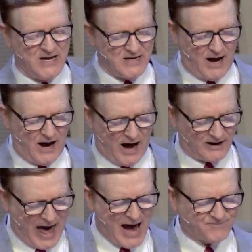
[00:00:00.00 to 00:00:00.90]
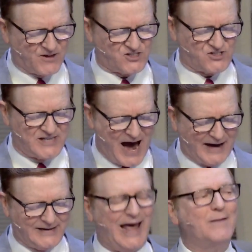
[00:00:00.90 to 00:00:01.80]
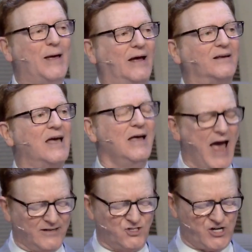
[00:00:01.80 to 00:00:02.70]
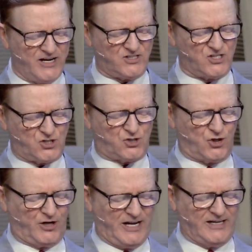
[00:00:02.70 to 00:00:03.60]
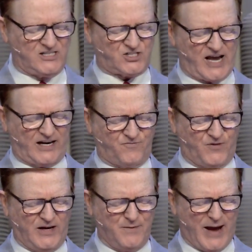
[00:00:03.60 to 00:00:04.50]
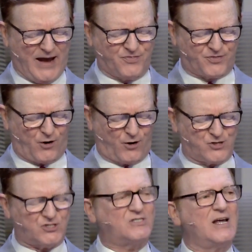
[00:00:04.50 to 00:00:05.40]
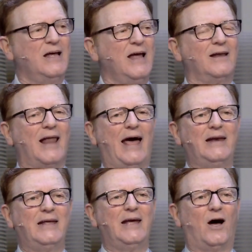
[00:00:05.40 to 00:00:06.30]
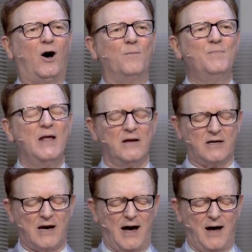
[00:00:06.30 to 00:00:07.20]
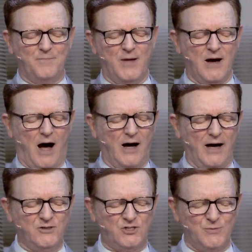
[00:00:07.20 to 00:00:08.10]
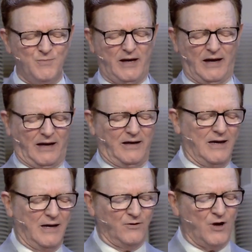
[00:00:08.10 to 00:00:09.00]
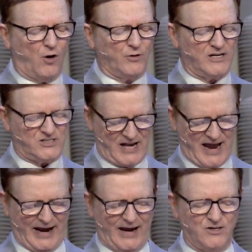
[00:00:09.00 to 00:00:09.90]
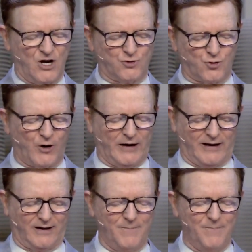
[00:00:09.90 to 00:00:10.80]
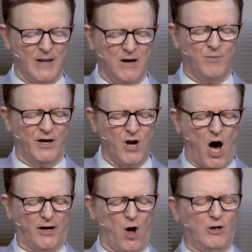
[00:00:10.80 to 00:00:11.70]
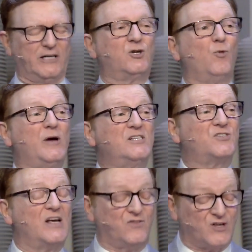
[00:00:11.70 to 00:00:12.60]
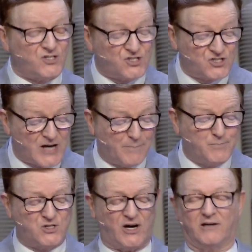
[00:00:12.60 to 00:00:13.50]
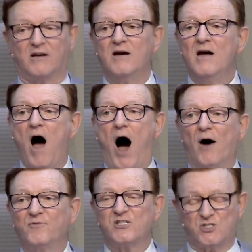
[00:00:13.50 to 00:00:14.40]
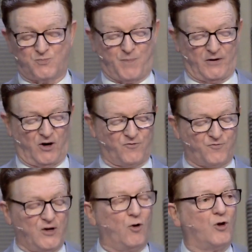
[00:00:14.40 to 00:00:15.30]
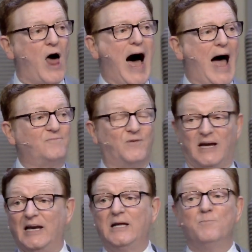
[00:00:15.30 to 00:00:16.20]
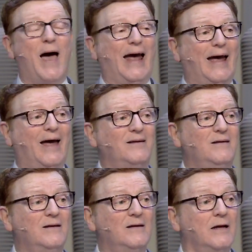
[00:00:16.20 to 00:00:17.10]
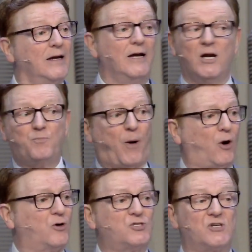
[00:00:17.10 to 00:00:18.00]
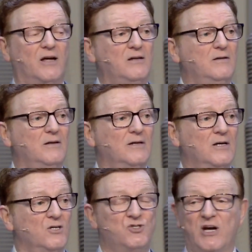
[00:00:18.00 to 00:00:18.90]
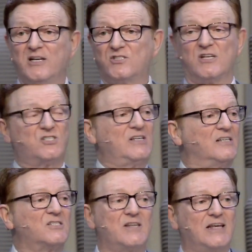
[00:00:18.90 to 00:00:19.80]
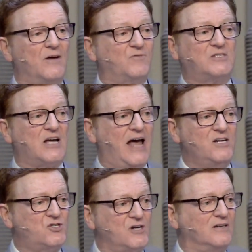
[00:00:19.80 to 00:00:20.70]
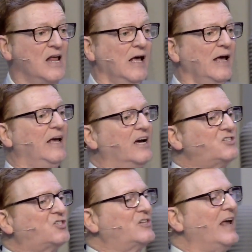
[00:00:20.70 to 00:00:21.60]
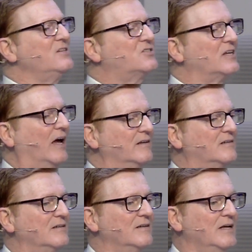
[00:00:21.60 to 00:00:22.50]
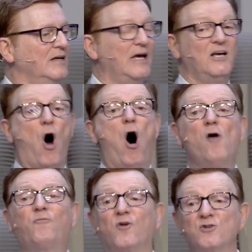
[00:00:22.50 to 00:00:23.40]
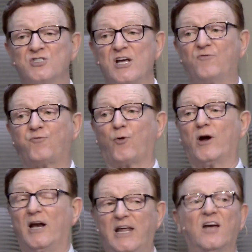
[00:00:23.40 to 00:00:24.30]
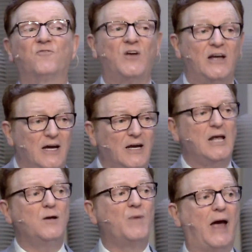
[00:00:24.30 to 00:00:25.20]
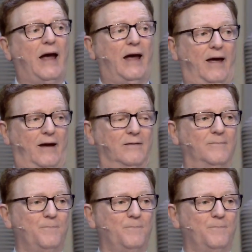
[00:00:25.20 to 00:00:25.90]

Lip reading: a life that's dynamic. And Jesus stood and he said, if any man thirst, let him come unto me, notice, and drink. But not only do we see the subject of the Spirit-filled life, any man, any person, Jesus gives the invitation. He extends it. He offers it freely. If any man